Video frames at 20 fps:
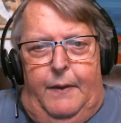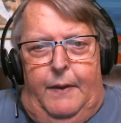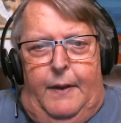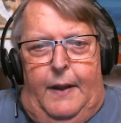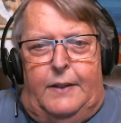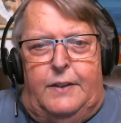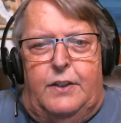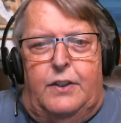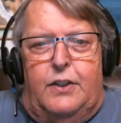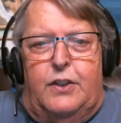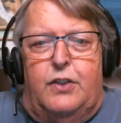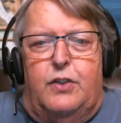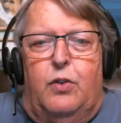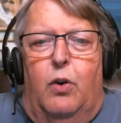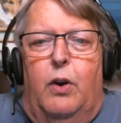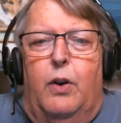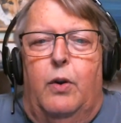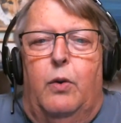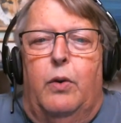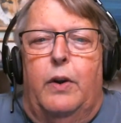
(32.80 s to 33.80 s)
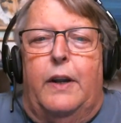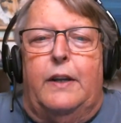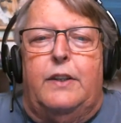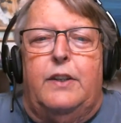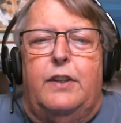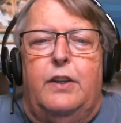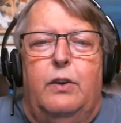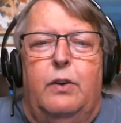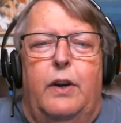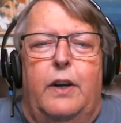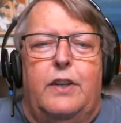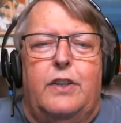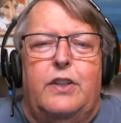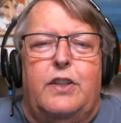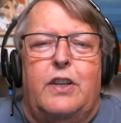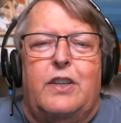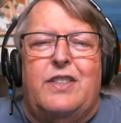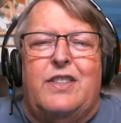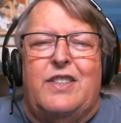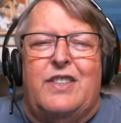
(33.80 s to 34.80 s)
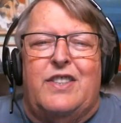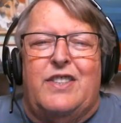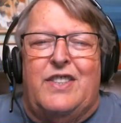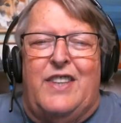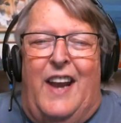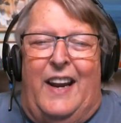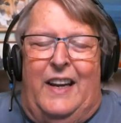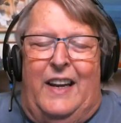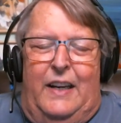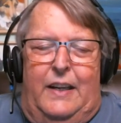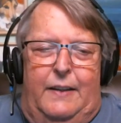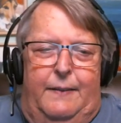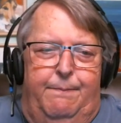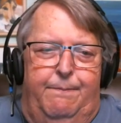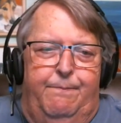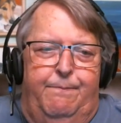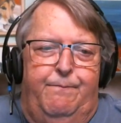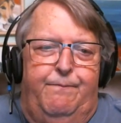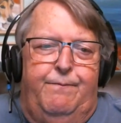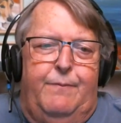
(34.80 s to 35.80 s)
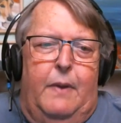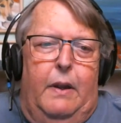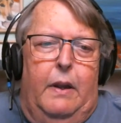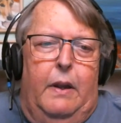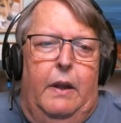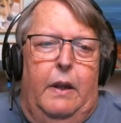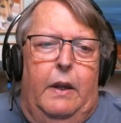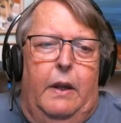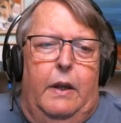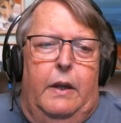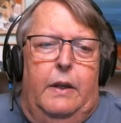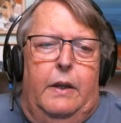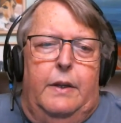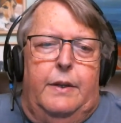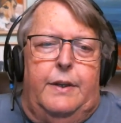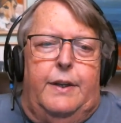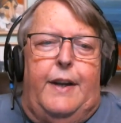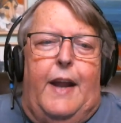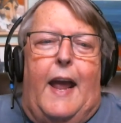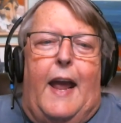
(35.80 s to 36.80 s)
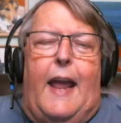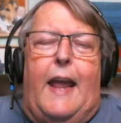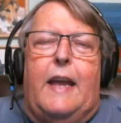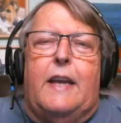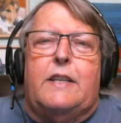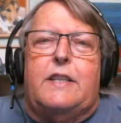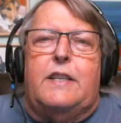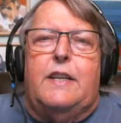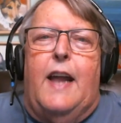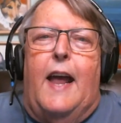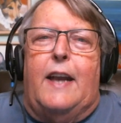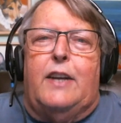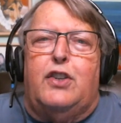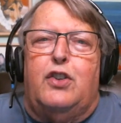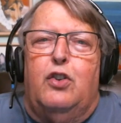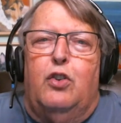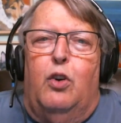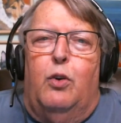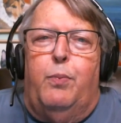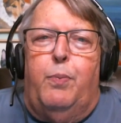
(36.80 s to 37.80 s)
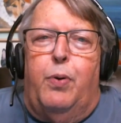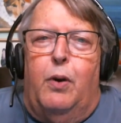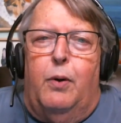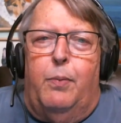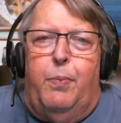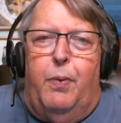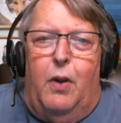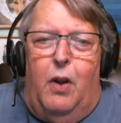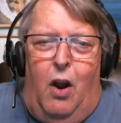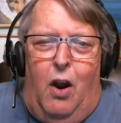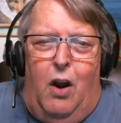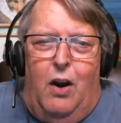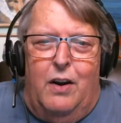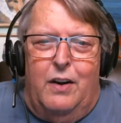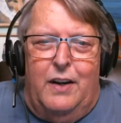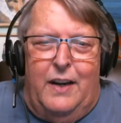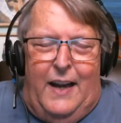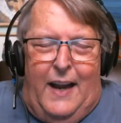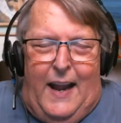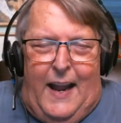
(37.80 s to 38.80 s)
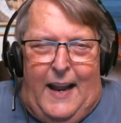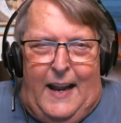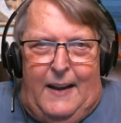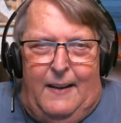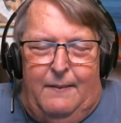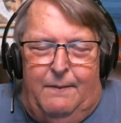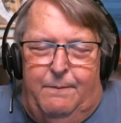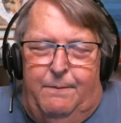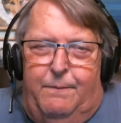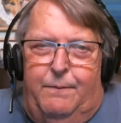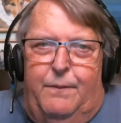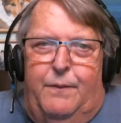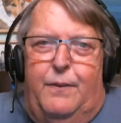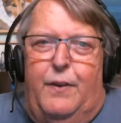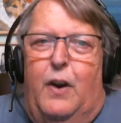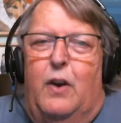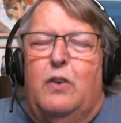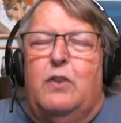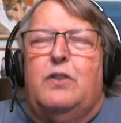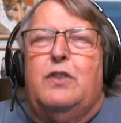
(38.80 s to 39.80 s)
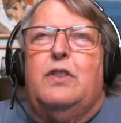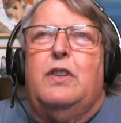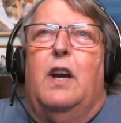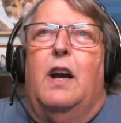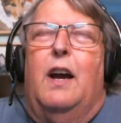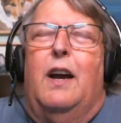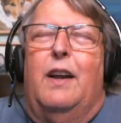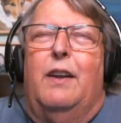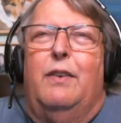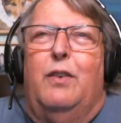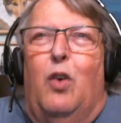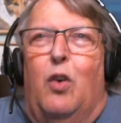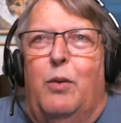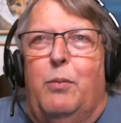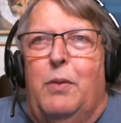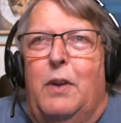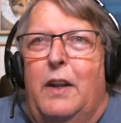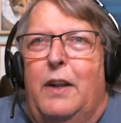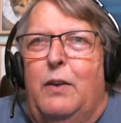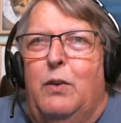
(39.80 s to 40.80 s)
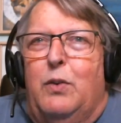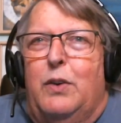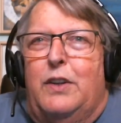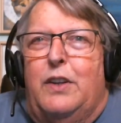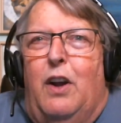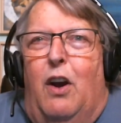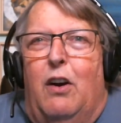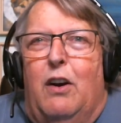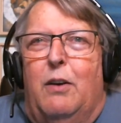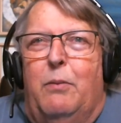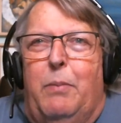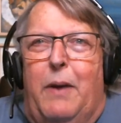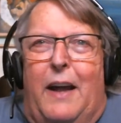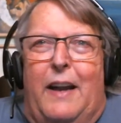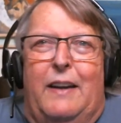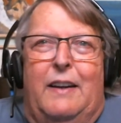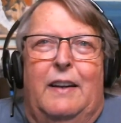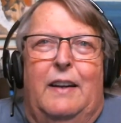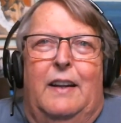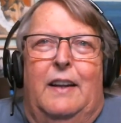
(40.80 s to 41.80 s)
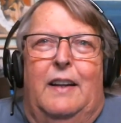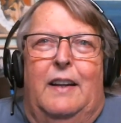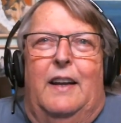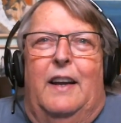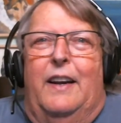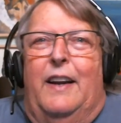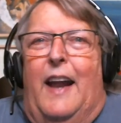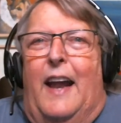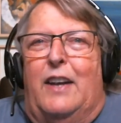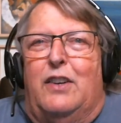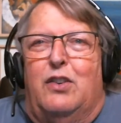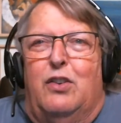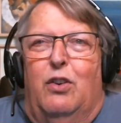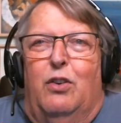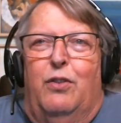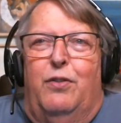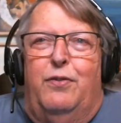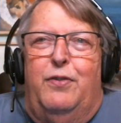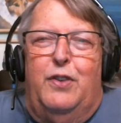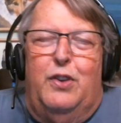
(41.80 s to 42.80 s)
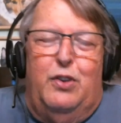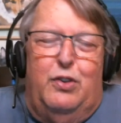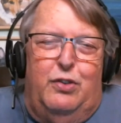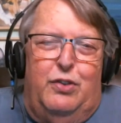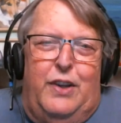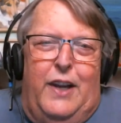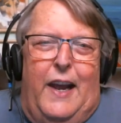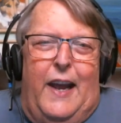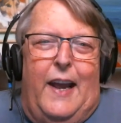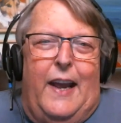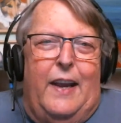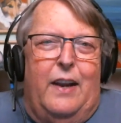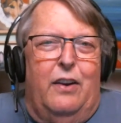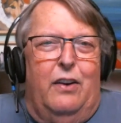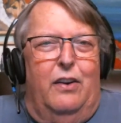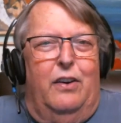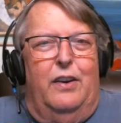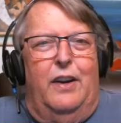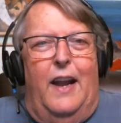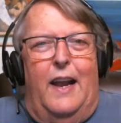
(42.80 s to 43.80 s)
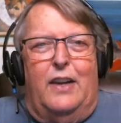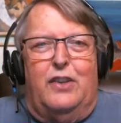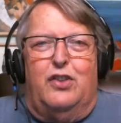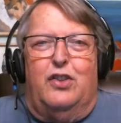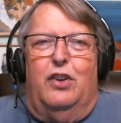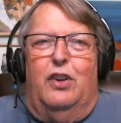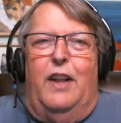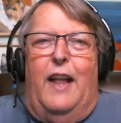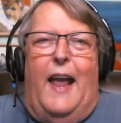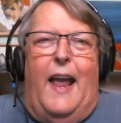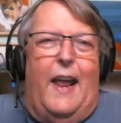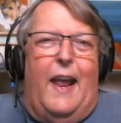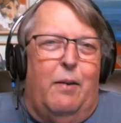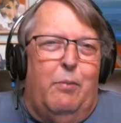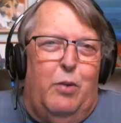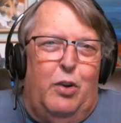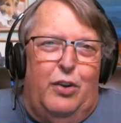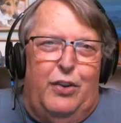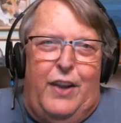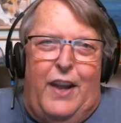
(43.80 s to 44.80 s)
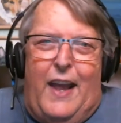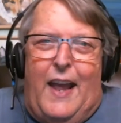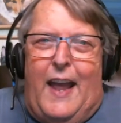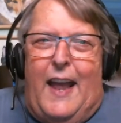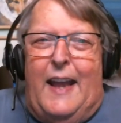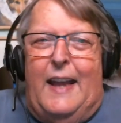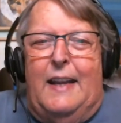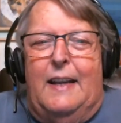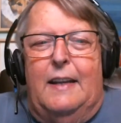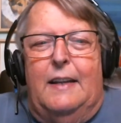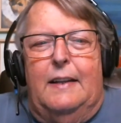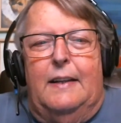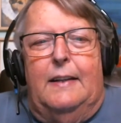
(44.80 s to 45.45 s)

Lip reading: That's the story. We'll get to it in just a second. Today is National Purple Heart Day, folks. Normally we talk about a National Food Day or a National Animal Day.